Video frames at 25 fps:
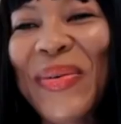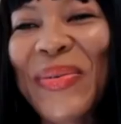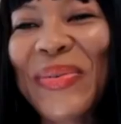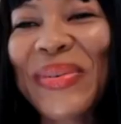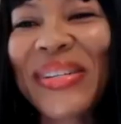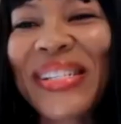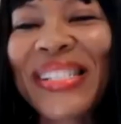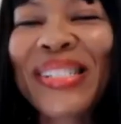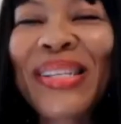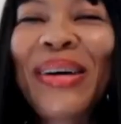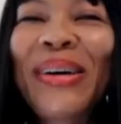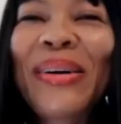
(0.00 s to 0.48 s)
they
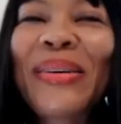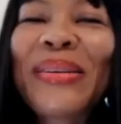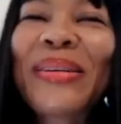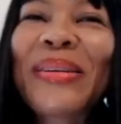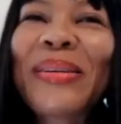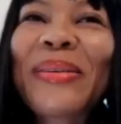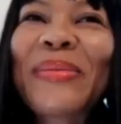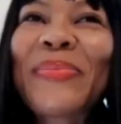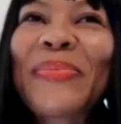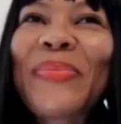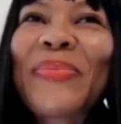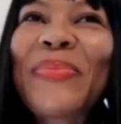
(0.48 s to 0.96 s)
still doing so that in
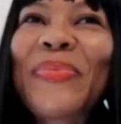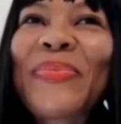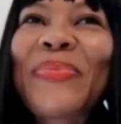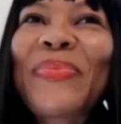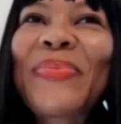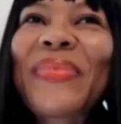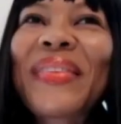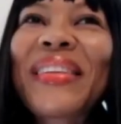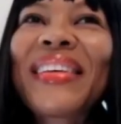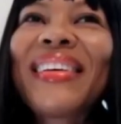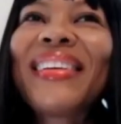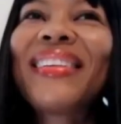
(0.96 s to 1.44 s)

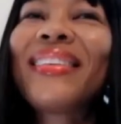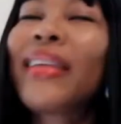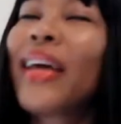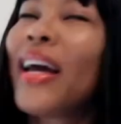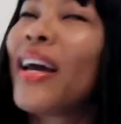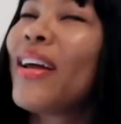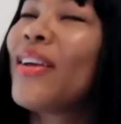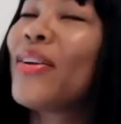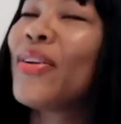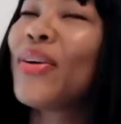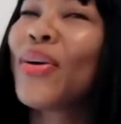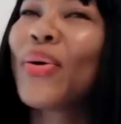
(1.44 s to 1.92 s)
2022.
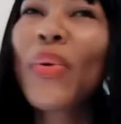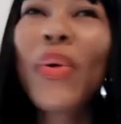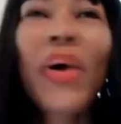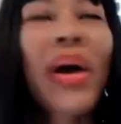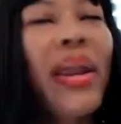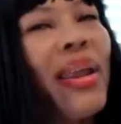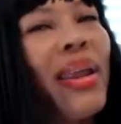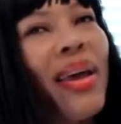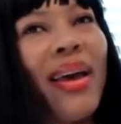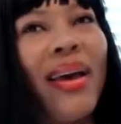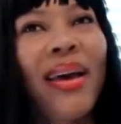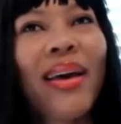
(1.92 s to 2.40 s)
They doing God
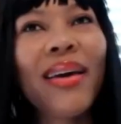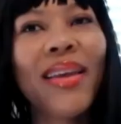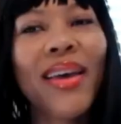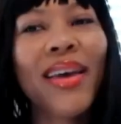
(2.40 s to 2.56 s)
it,